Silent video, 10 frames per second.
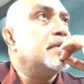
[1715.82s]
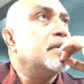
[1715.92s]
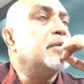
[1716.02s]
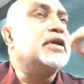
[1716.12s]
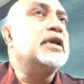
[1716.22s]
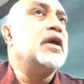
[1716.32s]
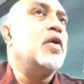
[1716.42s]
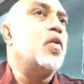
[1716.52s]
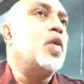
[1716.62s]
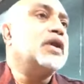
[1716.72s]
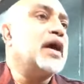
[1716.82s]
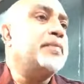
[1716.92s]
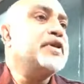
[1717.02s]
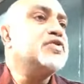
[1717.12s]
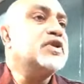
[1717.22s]
But what
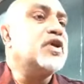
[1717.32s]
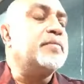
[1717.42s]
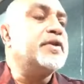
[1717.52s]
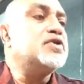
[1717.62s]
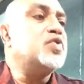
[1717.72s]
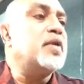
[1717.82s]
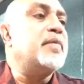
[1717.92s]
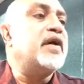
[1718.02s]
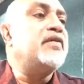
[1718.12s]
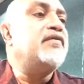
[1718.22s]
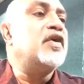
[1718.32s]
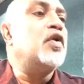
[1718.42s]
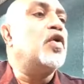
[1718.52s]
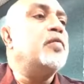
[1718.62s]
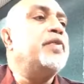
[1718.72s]
happens with couples who are married for a
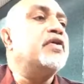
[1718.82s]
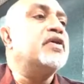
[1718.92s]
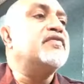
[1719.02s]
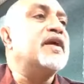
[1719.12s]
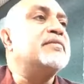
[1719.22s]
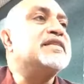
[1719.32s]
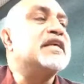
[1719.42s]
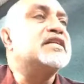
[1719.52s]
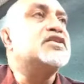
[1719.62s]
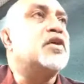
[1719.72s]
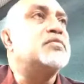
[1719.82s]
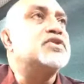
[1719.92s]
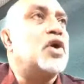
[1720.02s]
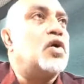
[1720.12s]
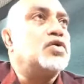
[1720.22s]
long period of time? Sex comes
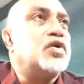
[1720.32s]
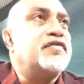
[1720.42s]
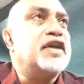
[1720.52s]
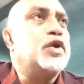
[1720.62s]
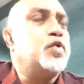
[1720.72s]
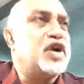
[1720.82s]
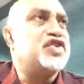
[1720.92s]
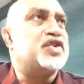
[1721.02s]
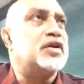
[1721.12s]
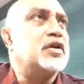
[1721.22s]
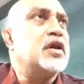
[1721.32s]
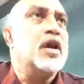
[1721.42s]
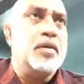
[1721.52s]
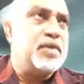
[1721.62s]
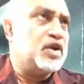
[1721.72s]
out of the equation
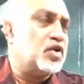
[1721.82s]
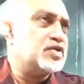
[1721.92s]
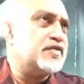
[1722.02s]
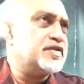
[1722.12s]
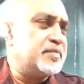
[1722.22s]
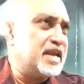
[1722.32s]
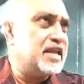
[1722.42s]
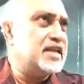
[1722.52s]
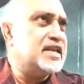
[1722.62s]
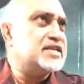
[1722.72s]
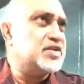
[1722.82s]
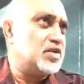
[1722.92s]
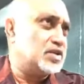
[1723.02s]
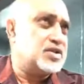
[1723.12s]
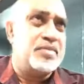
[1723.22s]
because of some illness
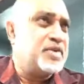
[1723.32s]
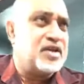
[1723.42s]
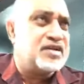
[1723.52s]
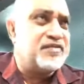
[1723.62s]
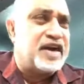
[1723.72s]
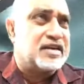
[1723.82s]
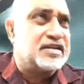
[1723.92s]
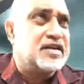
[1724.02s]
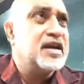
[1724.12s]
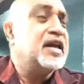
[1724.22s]
or some other factor.